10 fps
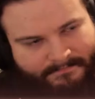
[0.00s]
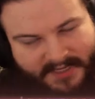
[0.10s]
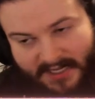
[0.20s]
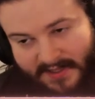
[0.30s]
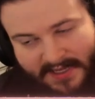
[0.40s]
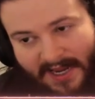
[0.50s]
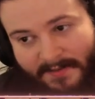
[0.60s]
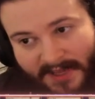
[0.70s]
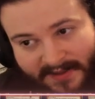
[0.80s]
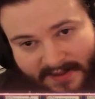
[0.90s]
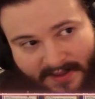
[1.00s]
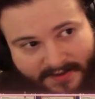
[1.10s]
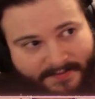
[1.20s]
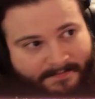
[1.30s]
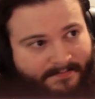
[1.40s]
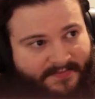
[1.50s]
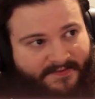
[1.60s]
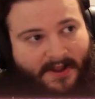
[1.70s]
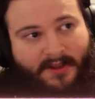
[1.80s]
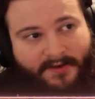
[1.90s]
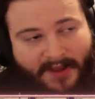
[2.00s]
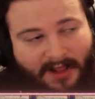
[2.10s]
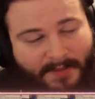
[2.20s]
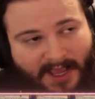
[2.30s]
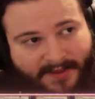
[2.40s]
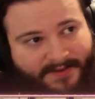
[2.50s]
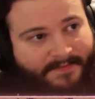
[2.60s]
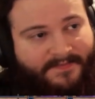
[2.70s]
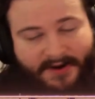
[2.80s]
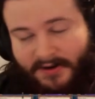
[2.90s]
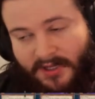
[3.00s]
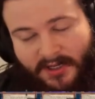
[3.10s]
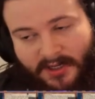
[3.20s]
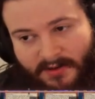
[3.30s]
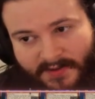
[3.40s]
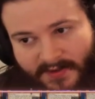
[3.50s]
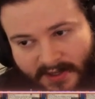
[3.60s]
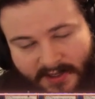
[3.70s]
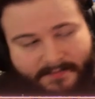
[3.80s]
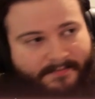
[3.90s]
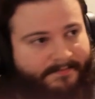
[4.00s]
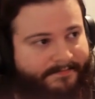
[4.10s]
Because it kind of makes sense. Fallen of Albaz, very good going second.